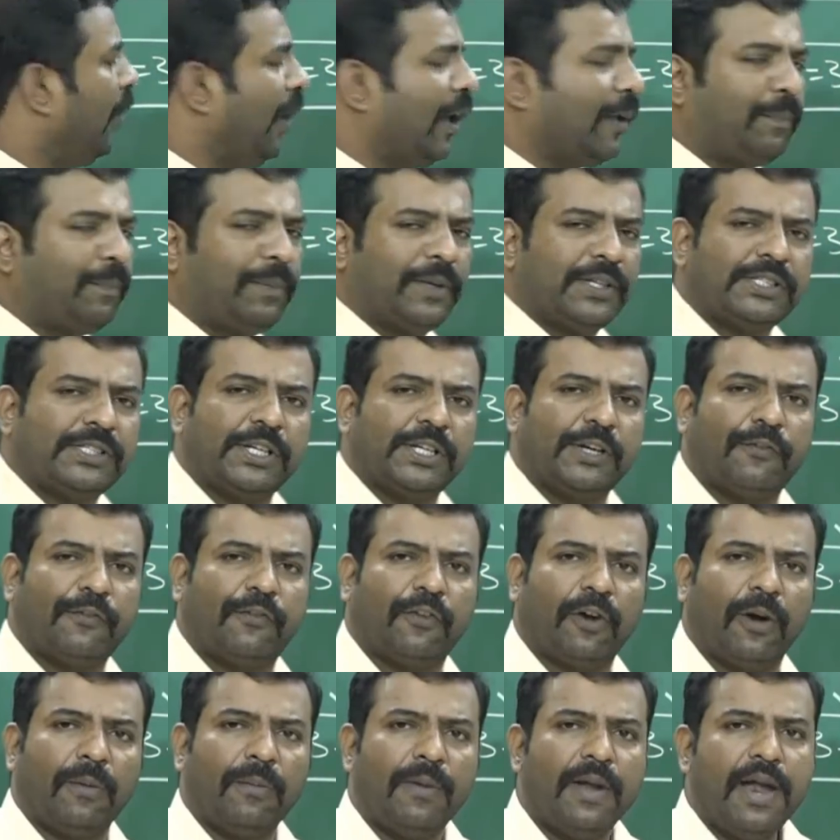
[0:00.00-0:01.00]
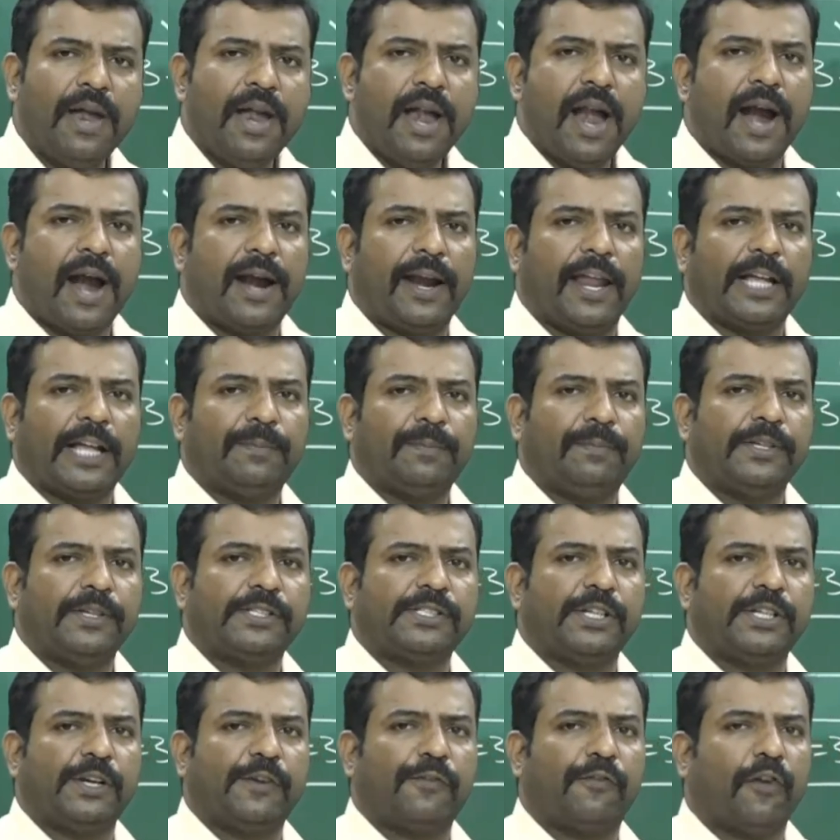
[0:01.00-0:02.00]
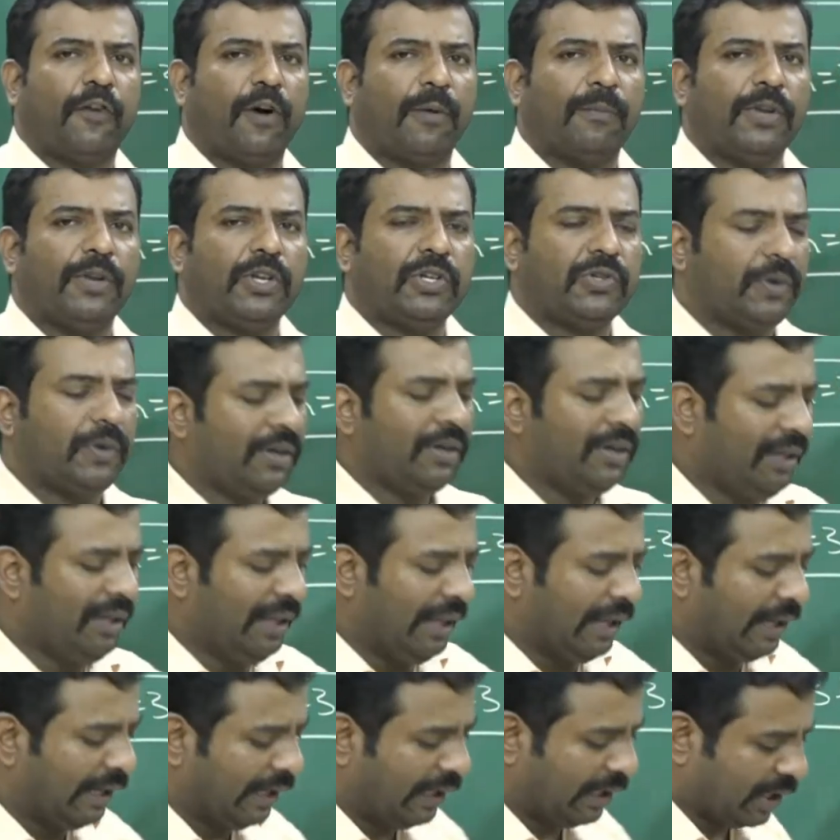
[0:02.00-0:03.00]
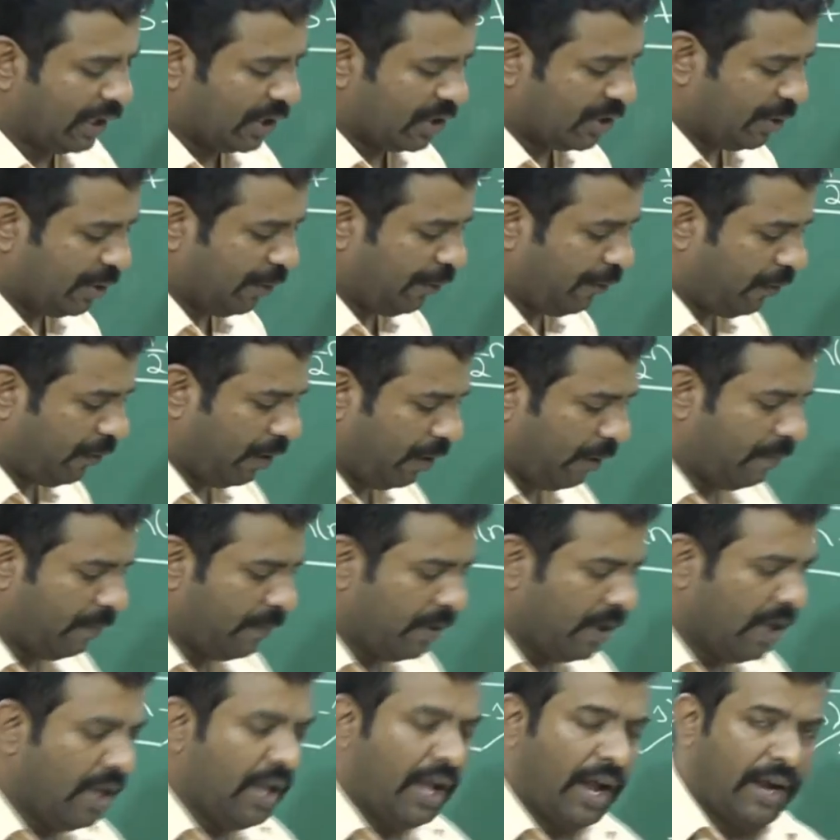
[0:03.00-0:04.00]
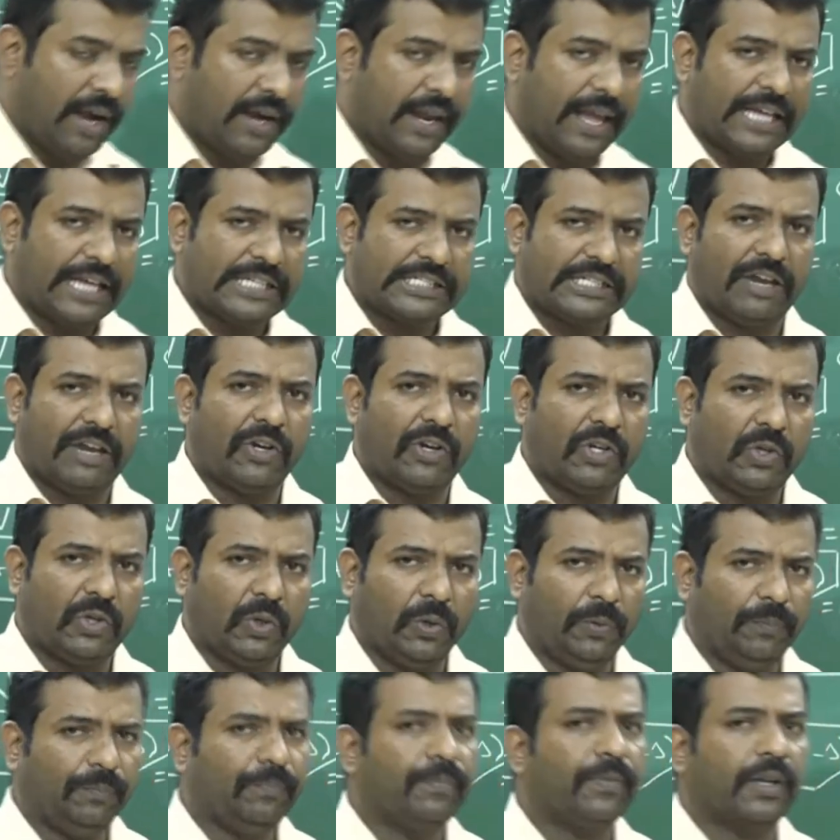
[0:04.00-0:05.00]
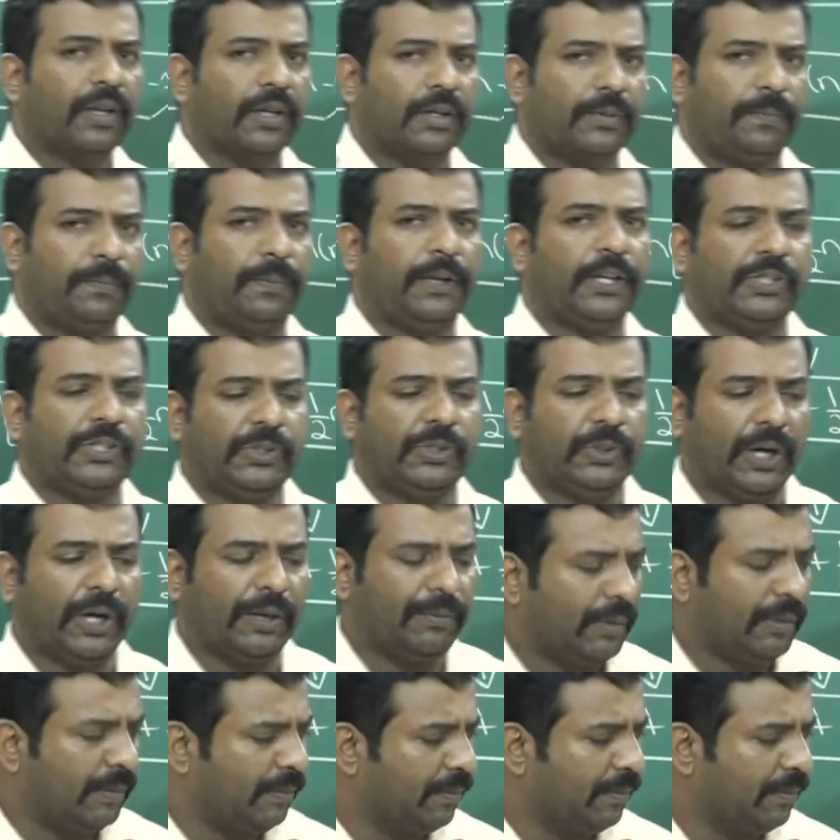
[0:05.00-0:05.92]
into explicit form and explicit form into a recursive form. And as I told, please do